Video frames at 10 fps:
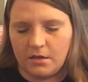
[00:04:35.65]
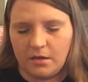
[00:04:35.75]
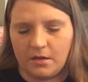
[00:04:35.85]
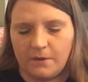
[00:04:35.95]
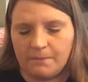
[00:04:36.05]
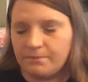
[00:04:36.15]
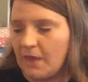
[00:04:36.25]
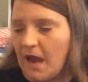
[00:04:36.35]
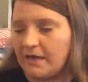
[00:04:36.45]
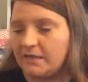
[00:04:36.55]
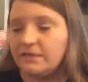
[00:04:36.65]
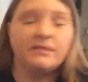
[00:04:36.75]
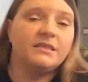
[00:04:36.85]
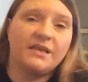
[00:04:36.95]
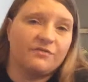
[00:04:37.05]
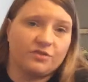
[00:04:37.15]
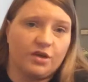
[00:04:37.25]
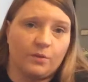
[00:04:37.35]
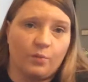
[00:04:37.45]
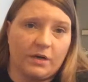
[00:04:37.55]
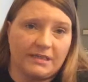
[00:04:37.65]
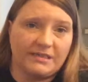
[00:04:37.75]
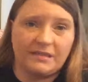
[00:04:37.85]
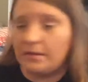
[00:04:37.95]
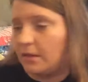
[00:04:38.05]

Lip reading: I've never done one inside